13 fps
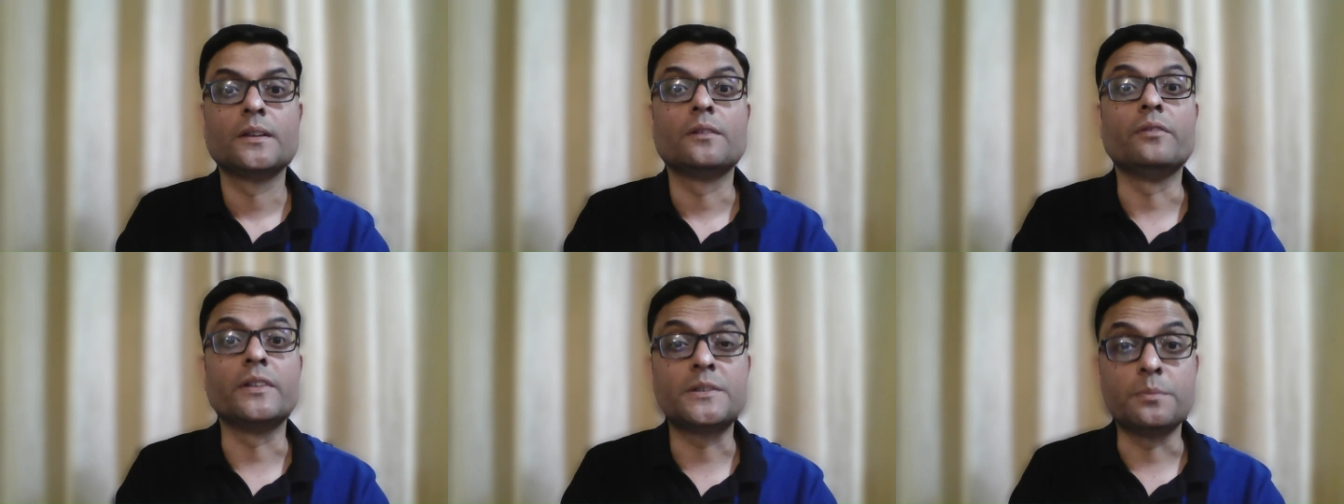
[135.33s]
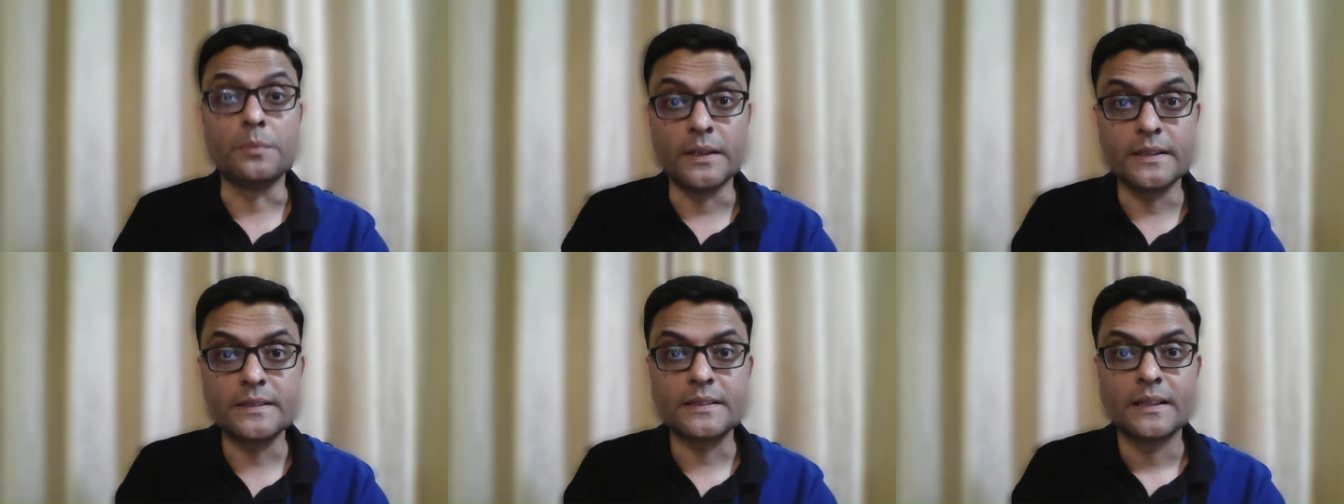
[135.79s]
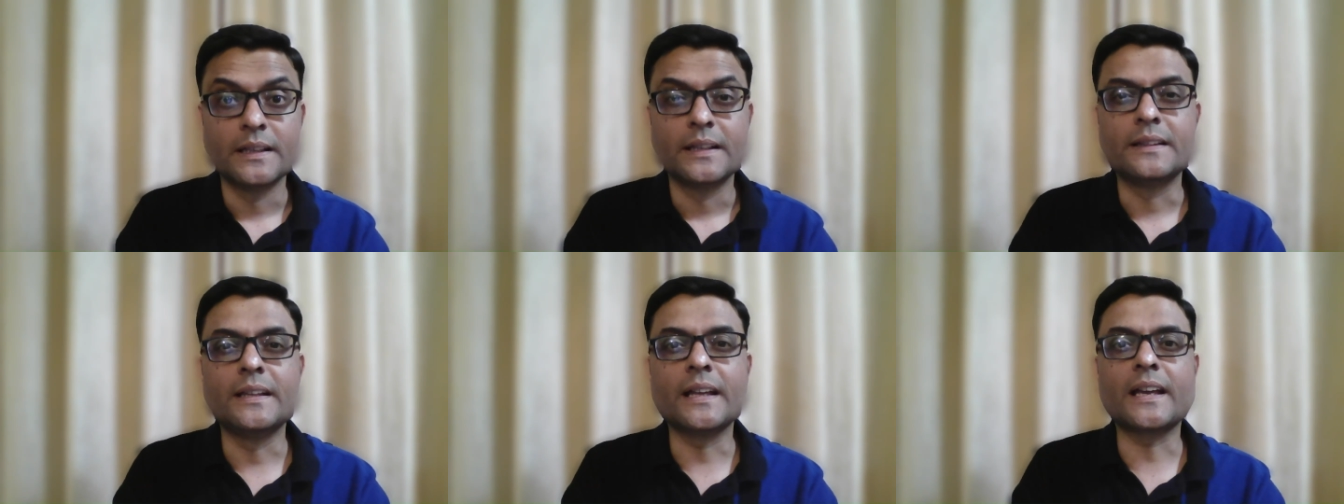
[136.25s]
which means
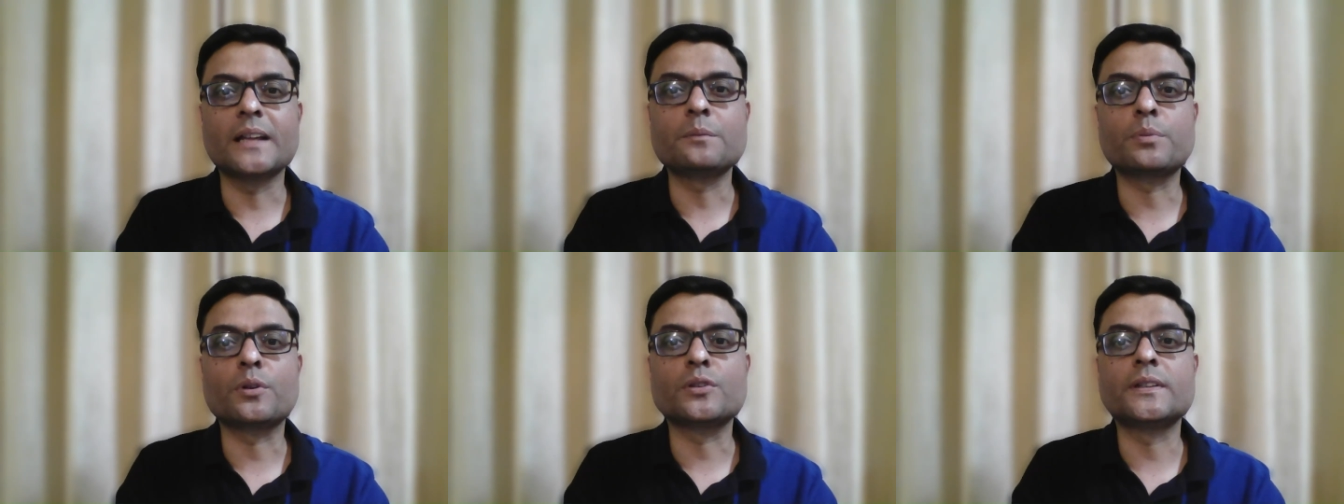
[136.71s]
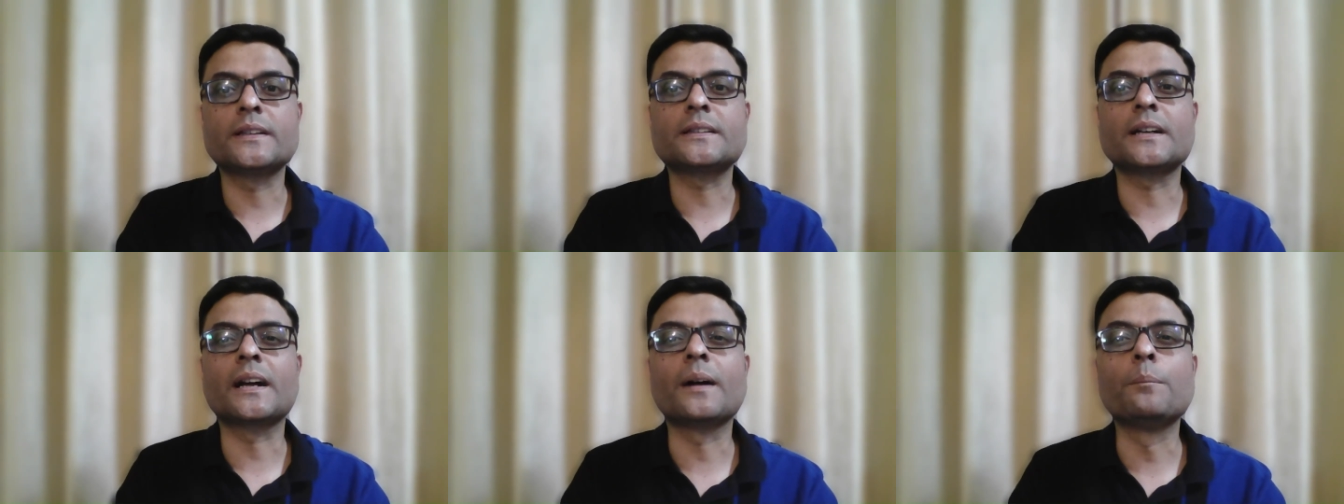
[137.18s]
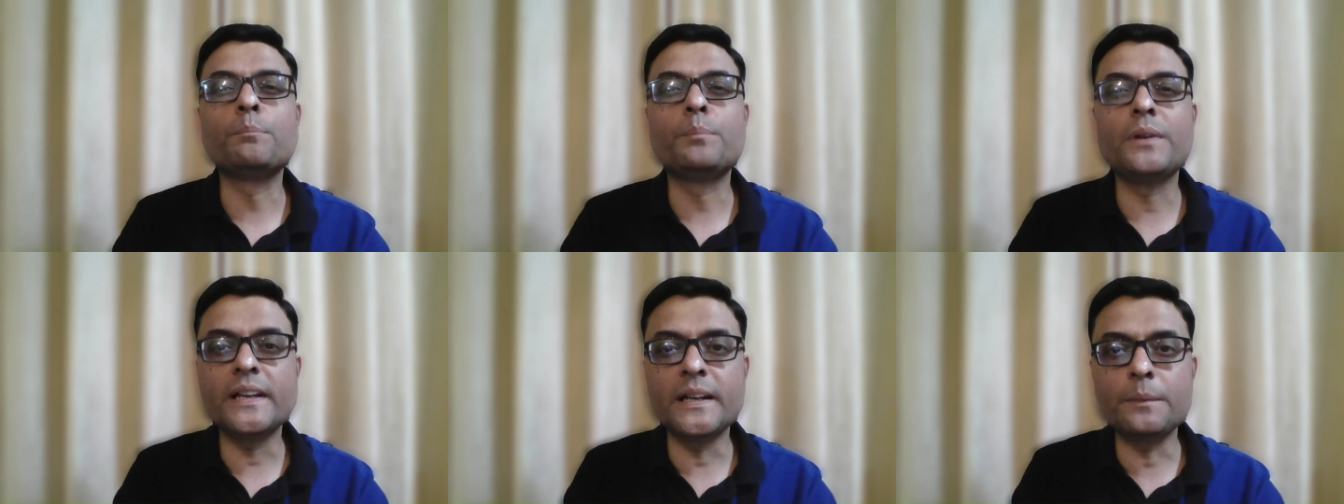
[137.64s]
they can process a
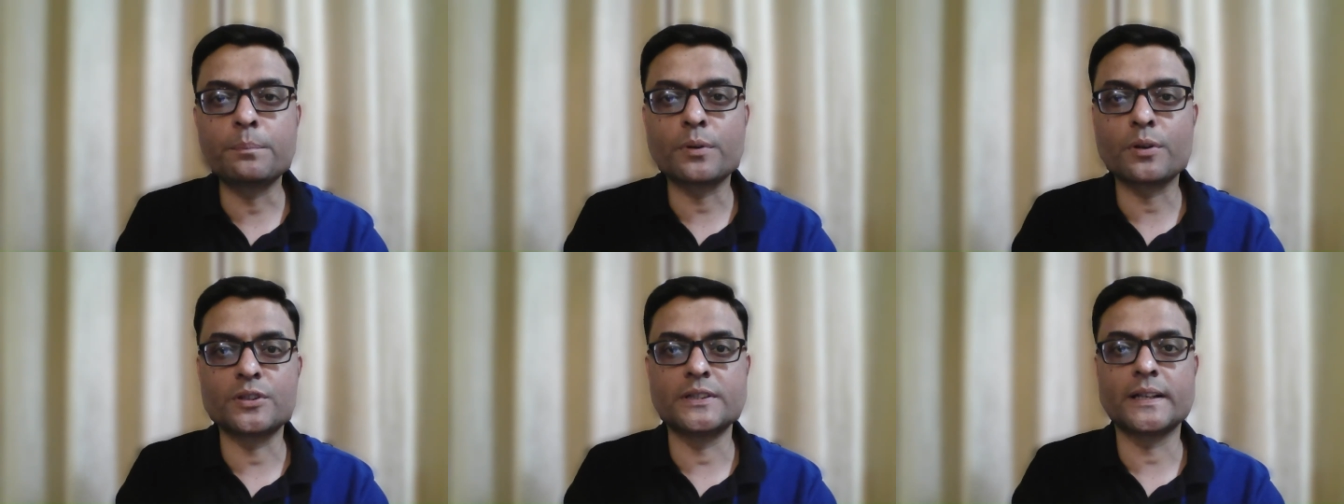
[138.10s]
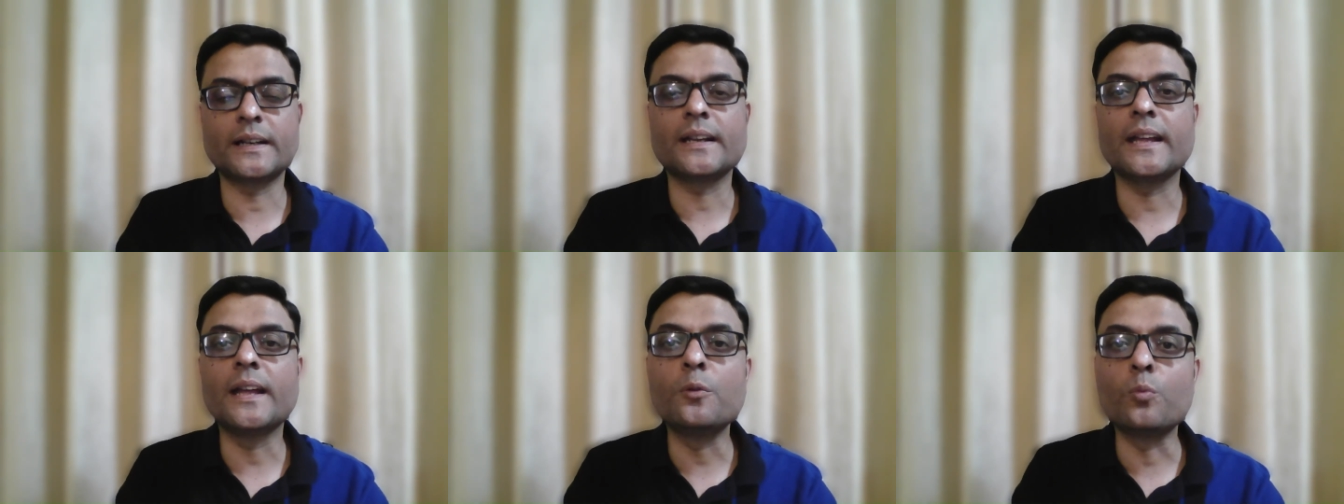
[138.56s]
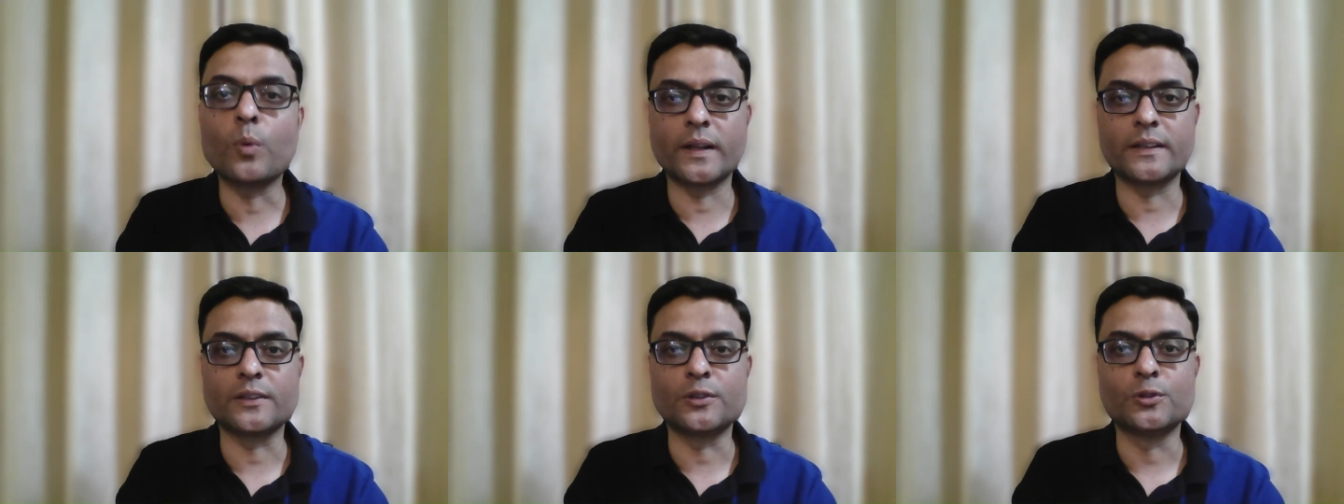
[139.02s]
complete project in
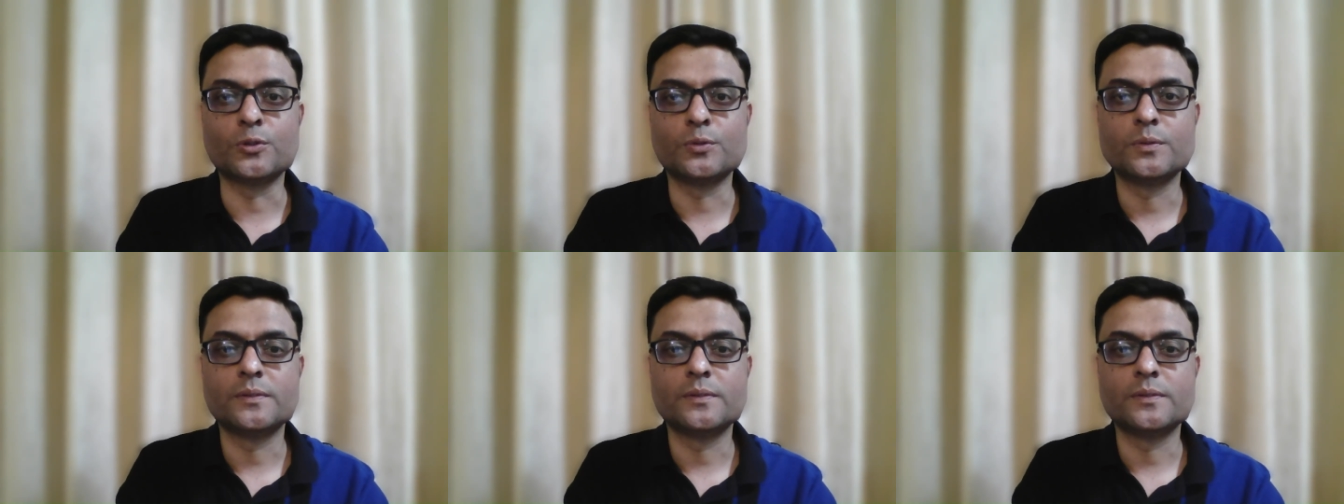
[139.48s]
one go.